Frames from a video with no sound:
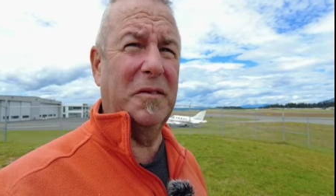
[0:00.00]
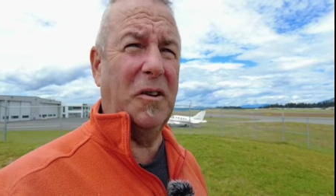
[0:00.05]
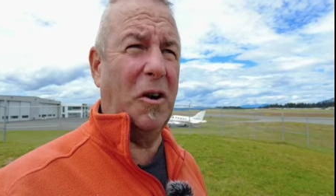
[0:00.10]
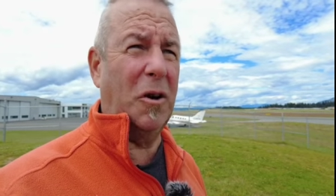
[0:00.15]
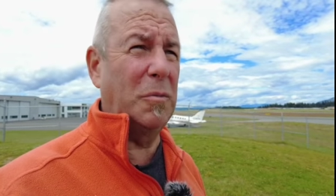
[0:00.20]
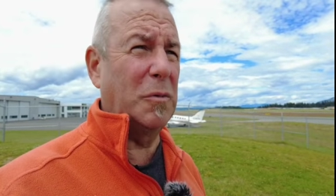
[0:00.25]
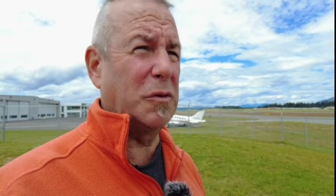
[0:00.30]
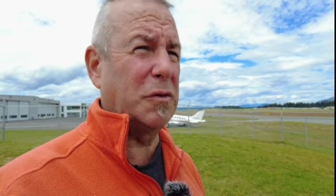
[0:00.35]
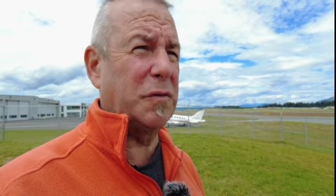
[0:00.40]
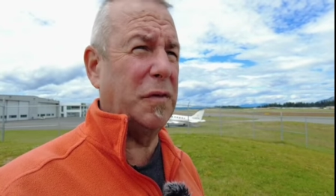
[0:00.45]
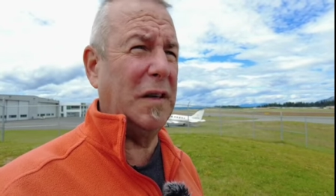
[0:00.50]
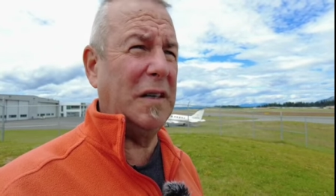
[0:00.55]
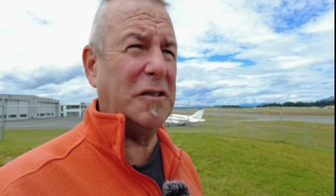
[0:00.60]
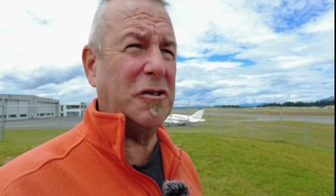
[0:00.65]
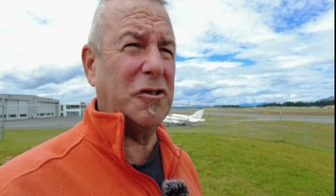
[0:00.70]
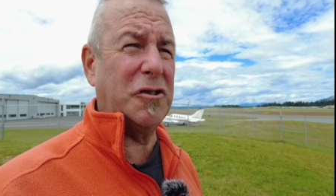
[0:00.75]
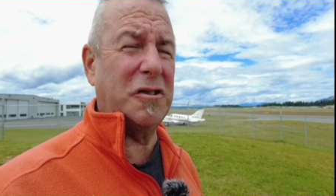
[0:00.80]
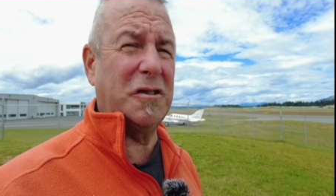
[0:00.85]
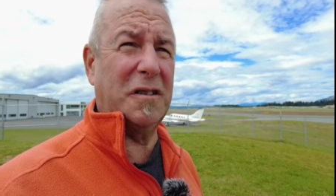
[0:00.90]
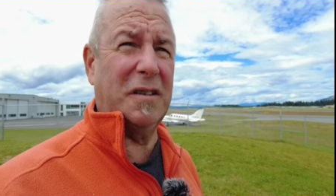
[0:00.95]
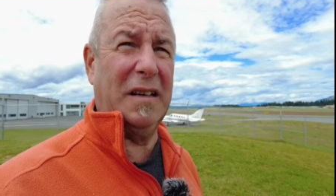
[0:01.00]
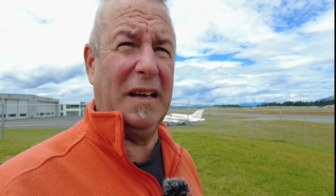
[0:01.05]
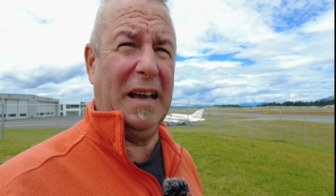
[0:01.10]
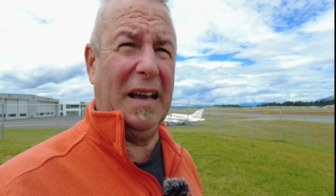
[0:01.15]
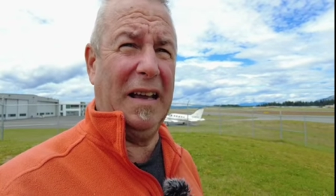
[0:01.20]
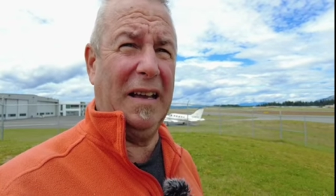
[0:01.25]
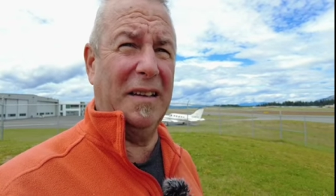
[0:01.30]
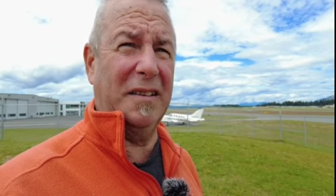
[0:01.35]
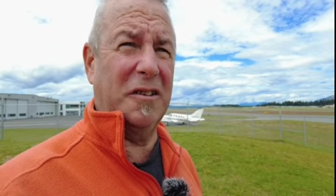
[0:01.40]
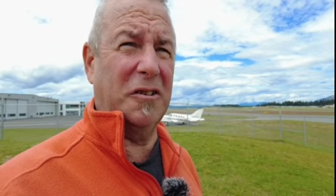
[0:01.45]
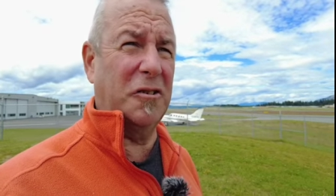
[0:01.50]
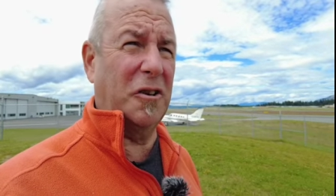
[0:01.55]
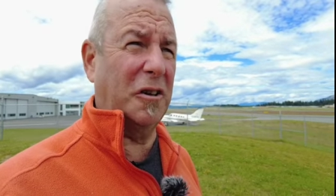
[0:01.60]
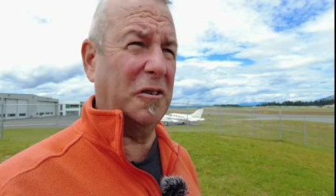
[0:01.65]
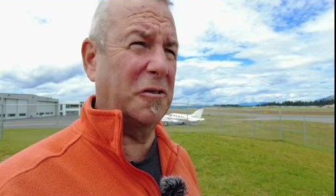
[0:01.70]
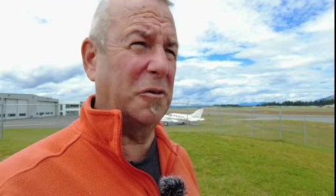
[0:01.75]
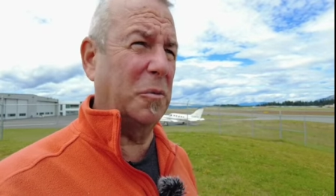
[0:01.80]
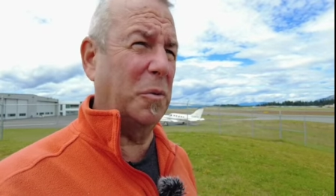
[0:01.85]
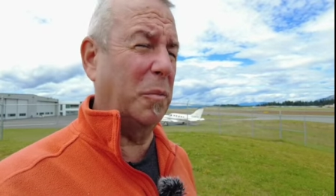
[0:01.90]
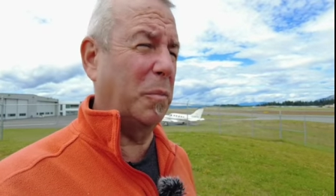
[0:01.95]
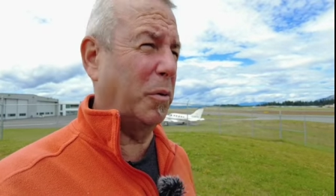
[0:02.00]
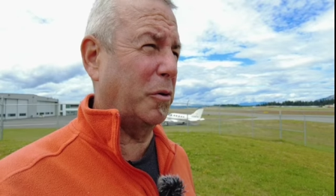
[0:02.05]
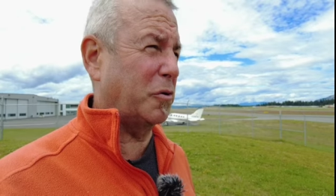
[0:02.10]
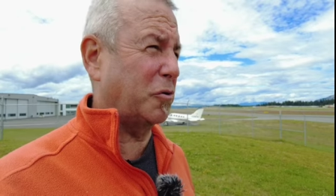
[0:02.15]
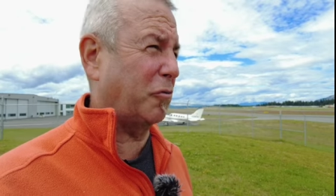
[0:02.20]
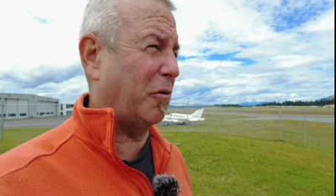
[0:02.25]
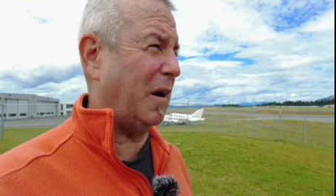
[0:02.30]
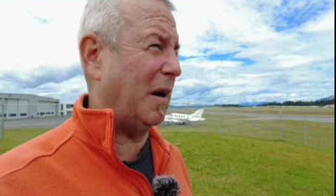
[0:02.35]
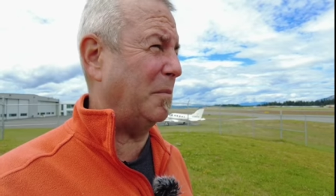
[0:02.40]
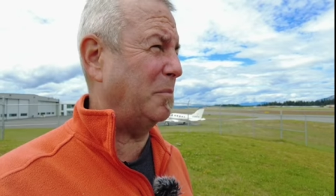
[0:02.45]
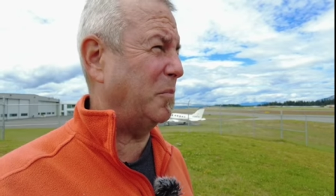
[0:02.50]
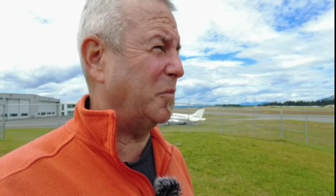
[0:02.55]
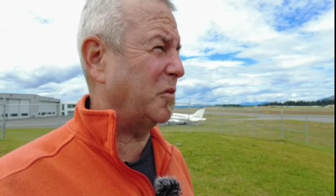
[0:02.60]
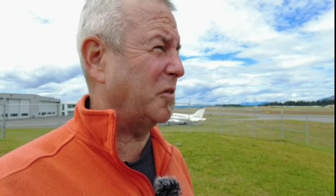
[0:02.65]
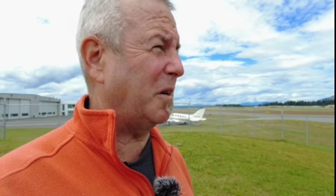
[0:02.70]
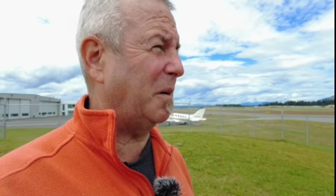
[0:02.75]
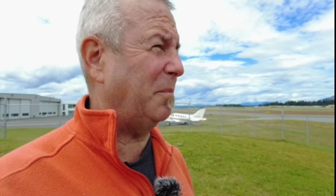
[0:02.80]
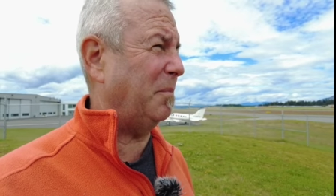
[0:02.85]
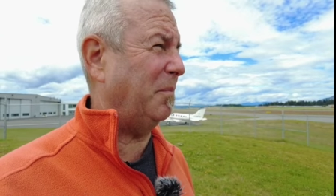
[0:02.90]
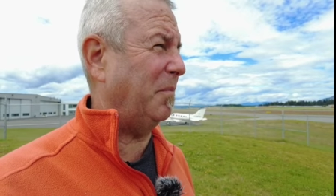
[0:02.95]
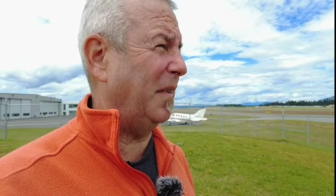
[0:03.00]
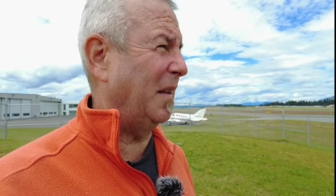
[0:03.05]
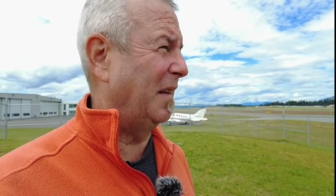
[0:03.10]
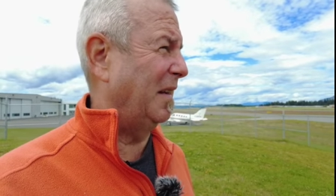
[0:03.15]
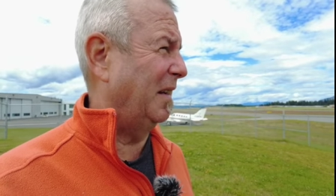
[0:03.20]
almost finished and the doctor will prescribe them something.